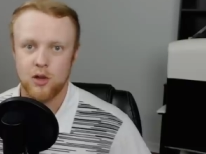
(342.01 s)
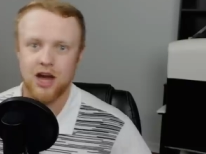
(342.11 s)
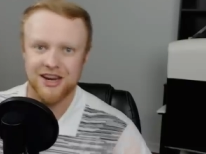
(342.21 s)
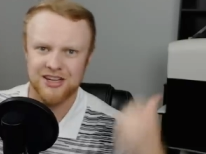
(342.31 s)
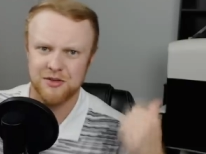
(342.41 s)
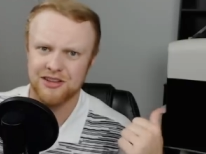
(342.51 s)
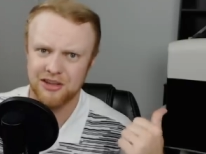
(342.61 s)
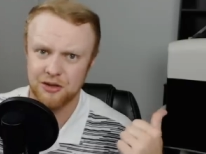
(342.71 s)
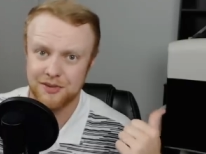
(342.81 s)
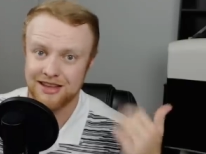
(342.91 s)
We got into it a
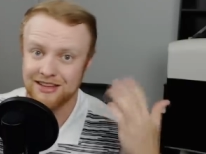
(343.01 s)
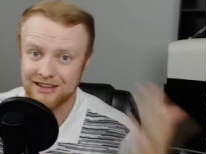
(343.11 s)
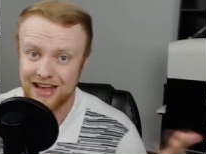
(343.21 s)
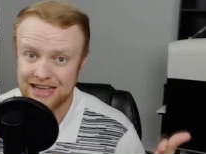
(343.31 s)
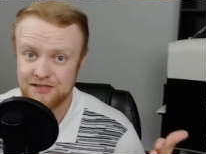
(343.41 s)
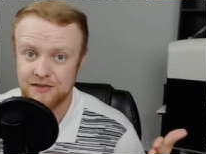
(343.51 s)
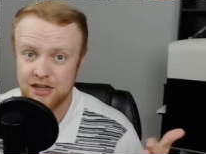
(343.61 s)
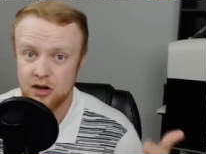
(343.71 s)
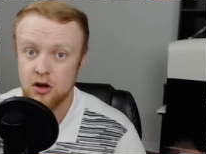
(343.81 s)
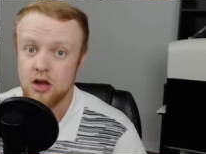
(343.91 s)
little bit in the last
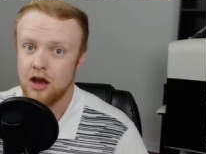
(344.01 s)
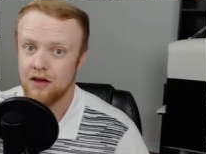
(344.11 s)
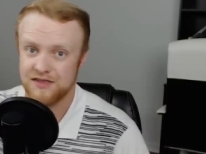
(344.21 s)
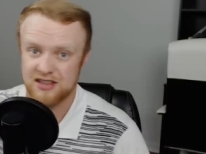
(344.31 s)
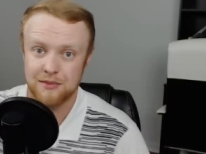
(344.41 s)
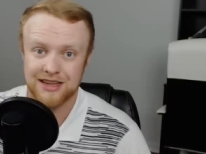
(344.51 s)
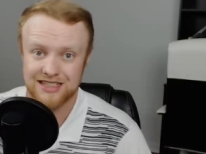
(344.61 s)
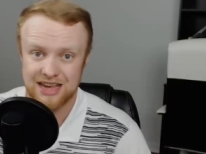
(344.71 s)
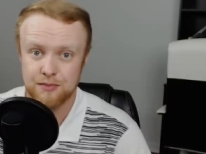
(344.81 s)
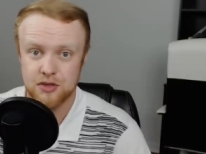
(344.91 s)
video of some examples
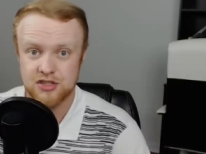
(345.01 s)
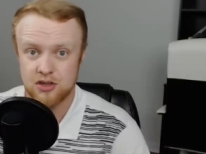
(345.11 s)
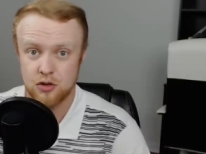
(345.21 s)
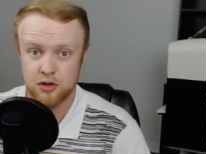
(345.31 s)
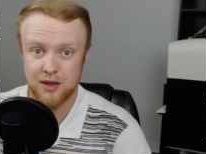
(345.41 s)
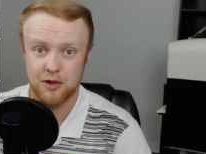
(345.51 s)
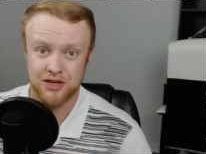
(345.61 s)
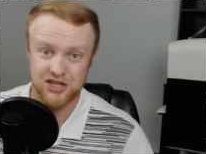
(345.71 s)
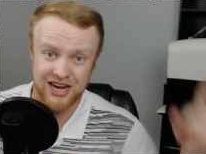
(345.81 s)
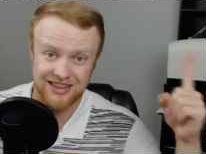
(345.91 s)
examples. So you might want
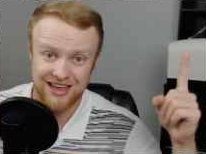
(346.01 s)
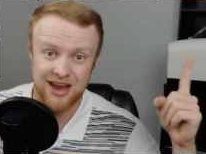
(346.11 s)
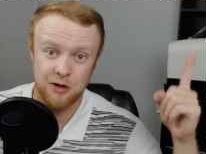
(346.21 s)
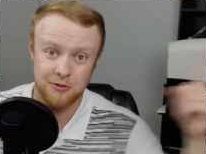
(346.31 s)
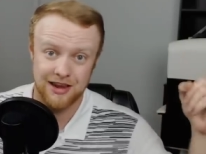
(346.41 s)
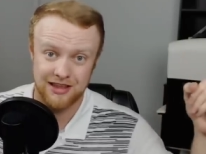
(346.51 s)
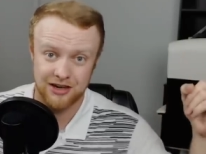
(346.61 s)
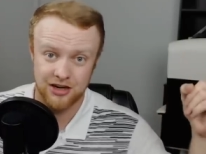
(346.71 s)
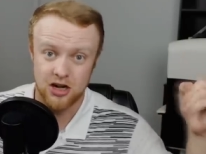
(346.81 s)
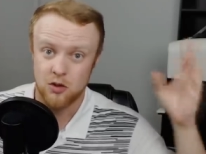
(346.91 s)
to check that out right
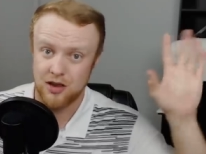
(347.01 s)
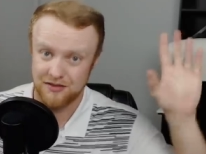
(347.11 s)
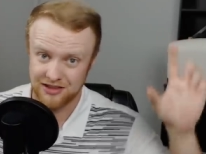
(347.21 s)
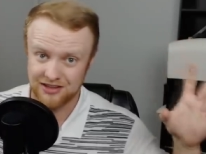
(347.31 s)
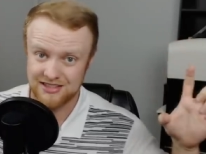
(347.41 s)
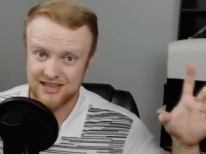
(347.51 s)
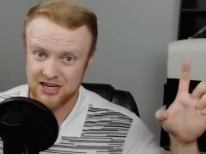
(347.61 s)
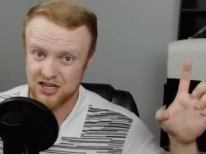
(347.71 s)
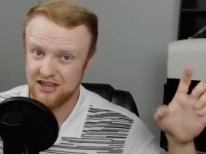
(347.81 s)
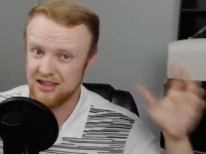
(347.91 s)
here. We have a little
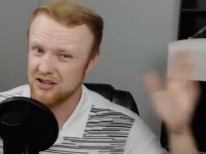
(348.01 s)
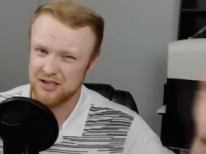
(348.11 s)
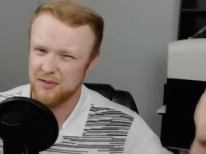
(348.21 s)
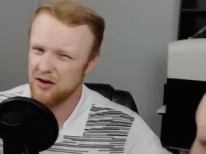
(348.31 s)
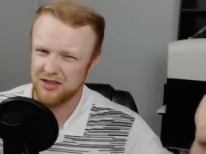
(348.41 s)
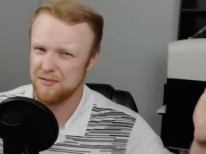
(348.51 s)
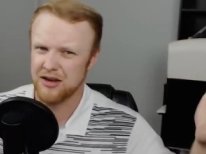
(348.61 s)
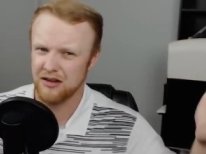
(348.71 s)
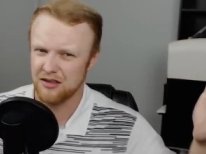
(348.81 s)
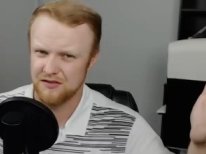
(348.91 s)
section in there. It's about in the
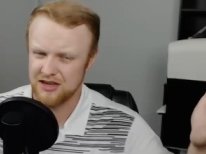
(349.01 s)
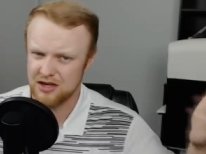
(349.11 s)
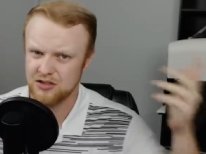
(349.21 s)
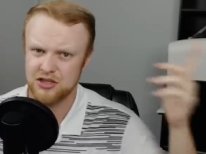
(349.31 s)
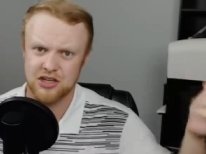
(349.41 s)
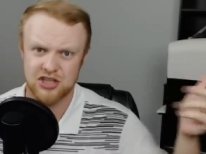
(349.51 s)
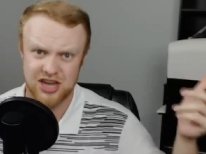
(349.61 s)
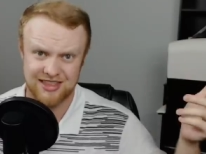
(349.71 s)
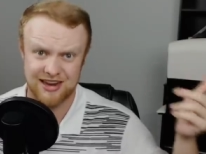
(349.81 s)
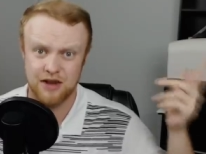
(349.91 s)
middle of the video. So you can
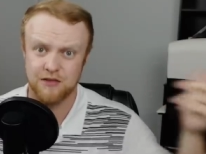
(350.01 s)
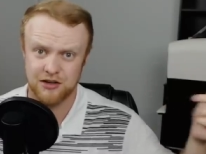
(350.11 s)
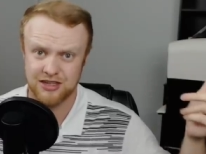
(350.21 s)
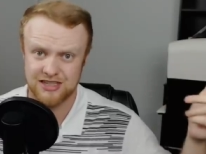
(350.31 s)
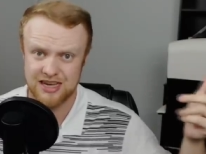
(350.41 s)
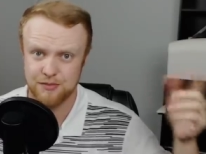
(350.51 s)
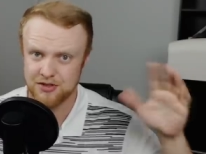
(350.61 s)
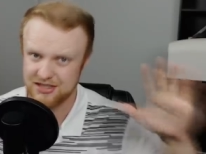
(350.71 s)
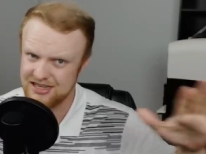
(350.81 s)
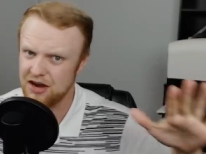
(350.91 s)
check that out for an example
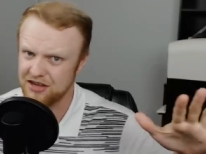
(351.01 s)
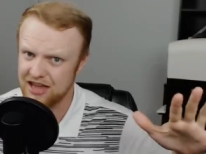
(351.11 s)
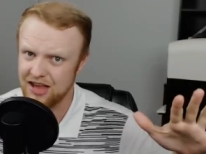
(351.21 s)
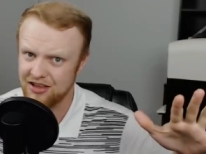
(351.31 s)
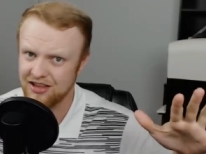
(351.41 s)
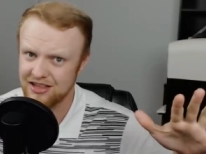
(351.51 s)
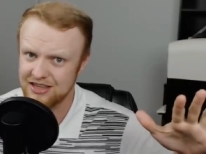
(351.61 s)
to see how to calculate